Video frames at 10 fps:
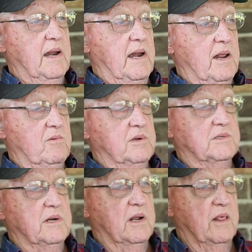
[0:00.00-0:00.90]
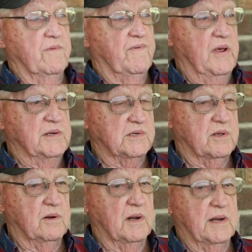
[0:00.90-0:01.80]
they did was another
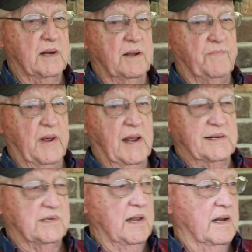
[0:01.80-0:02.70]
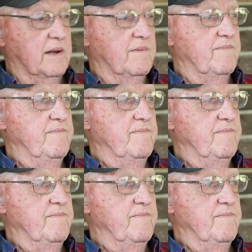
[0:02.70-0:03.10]
physical, and I passed it.